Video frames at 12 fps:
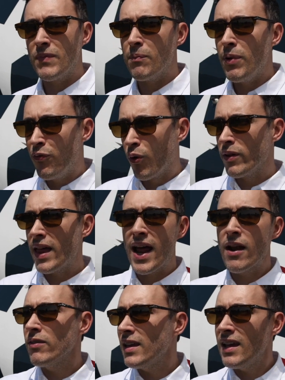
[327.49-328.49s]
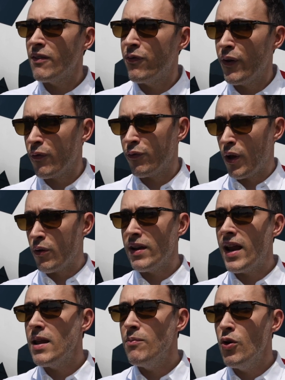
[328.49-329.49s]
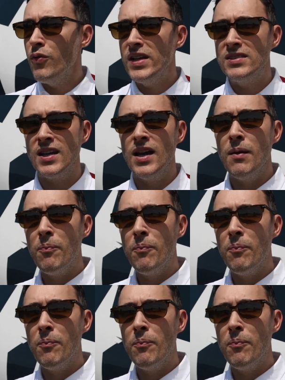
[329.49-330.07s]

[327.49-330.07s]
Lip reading: Before that, I don't think he'd flown in any movies.